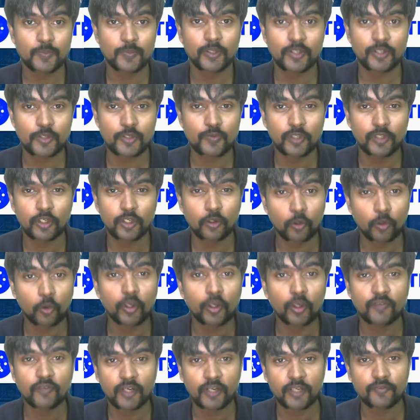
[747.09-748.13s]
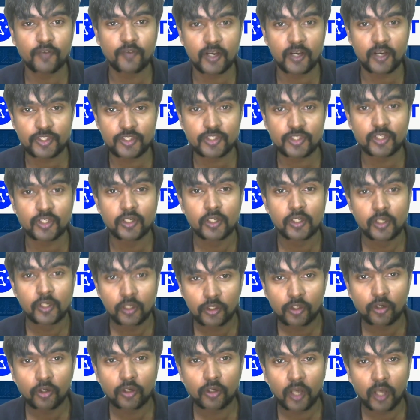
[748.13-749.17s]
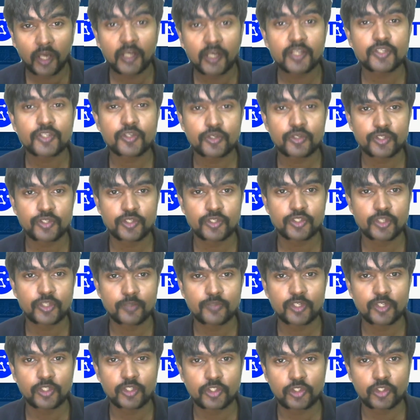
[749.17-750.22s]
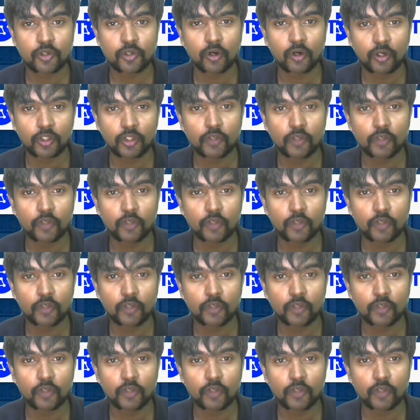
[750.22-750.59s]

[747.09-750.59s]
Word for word: Because when you're growing very fast, your unless your systems are strong,